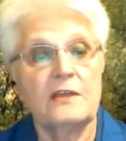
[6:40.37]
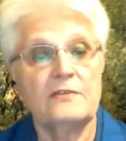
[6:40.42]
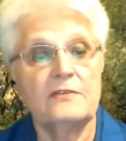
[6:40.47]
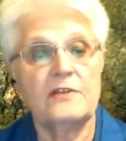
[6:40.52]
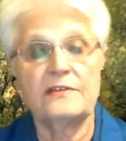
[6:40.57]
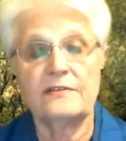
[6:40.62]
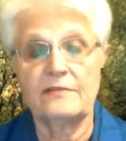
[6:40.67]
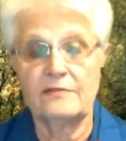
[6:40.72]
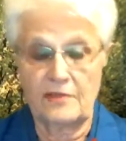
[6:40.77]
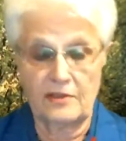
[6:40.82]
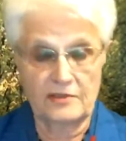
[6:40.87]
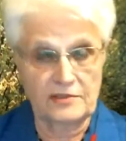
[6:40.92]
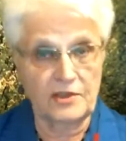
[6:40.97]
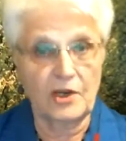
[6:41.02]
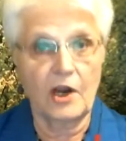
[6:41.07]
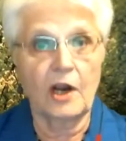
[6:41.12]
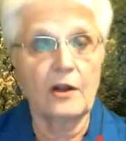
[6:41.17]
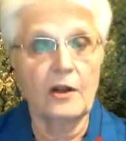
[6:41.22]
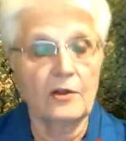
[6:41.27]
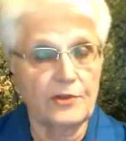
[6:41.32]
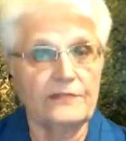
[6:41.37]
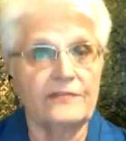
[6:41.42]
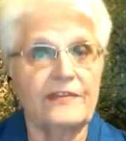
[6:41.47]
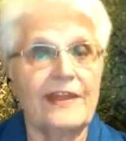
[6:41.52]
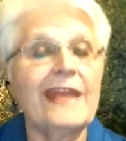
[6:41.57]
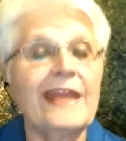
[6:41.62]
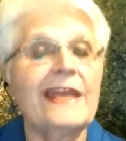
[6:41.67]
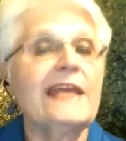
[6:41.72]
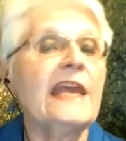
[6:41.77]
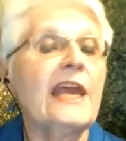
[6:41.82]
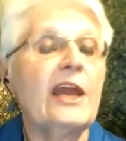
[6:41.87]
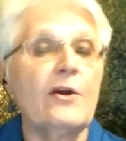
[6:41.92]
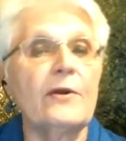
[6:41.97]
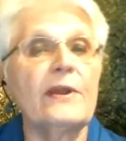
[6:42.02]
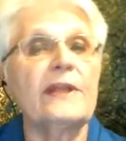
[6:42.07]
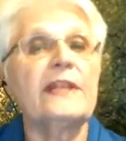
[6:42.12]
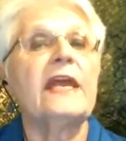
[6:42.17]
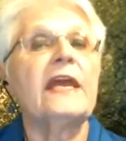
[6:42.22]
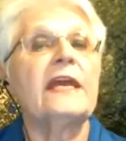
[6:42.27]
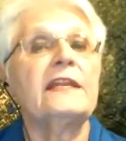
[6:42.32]
that the sorrow that they
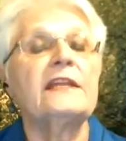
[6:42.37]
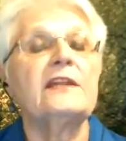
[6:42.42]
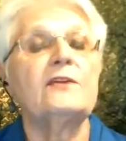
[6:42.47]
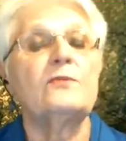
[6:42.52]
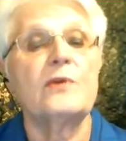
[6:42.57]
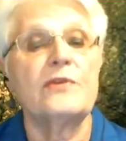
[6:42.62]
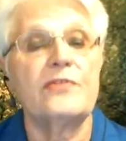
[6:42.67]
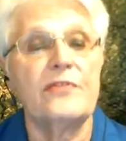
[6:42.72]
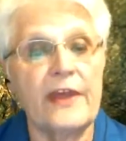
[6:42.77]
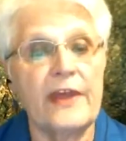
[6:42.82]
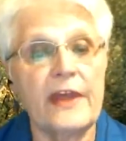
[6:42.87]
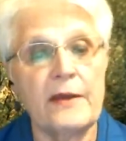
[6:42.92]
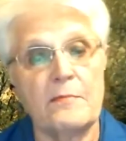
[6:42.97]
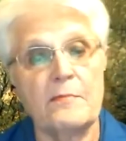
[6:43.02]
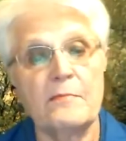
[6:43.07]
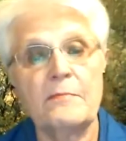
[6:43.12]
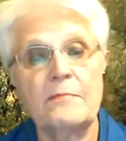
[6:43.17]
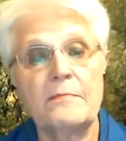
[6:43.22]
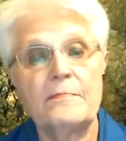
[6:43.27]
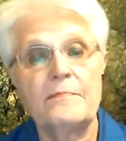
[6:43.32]
carried ended with them,